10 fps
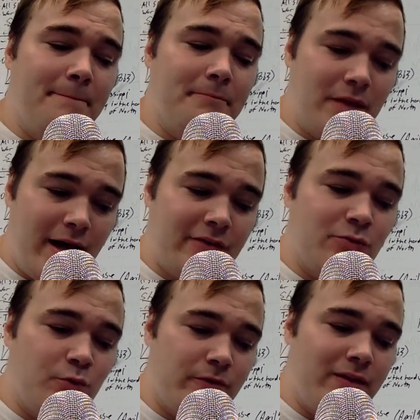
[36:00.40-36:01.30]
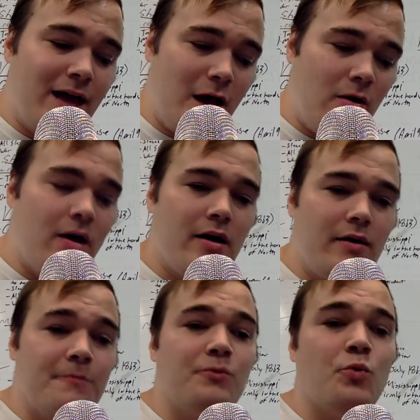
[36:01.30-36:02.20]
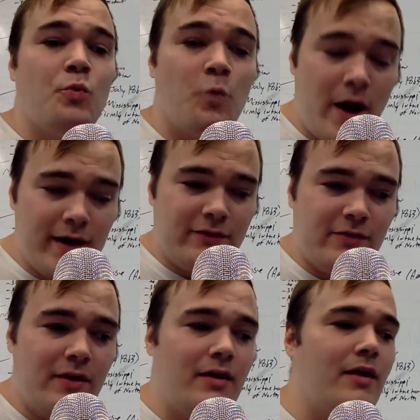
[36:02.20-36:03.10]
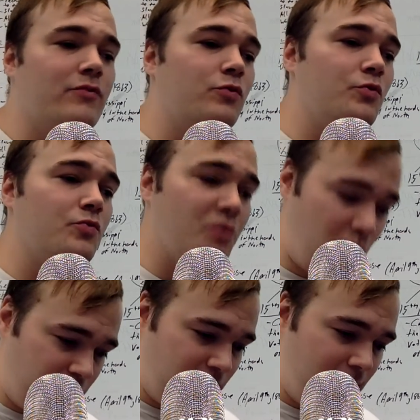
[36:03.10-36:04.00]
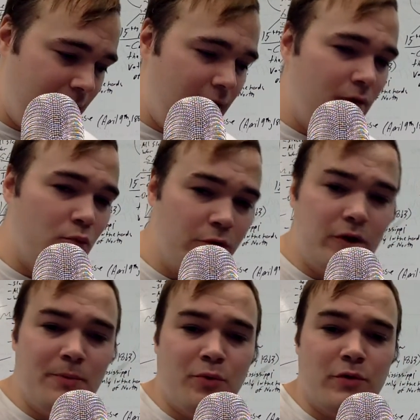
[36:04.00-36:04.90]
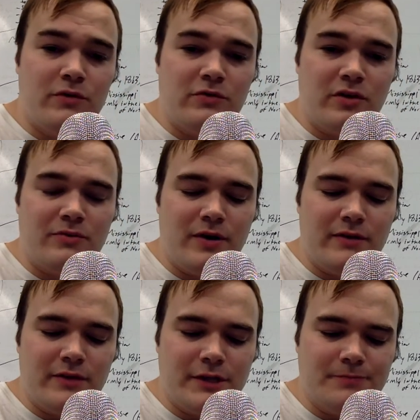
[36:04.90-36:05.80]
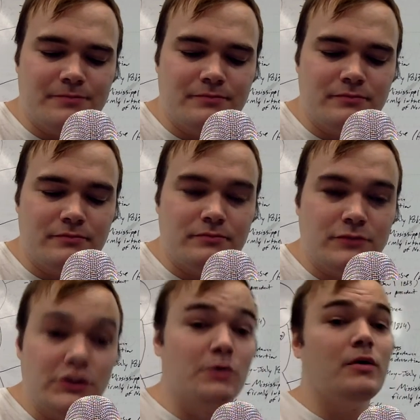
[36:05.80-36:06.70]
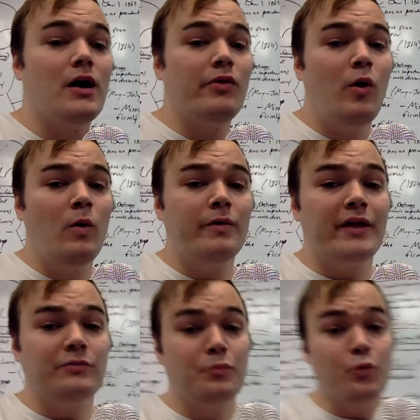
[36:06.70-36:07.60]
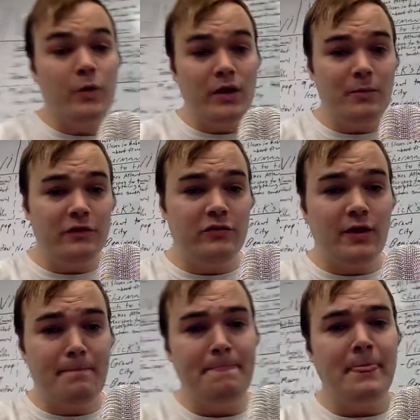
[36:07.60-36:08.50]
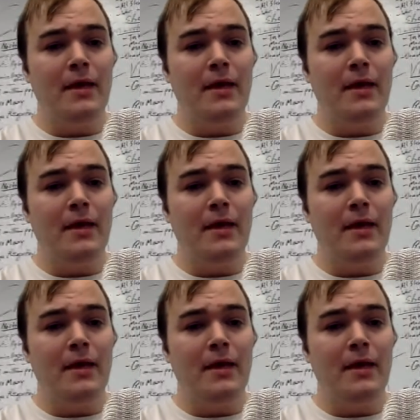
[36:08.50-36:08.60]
Blacks will now have the right to vote. Really important stuff right there. So, on the whole, that's pretty much it.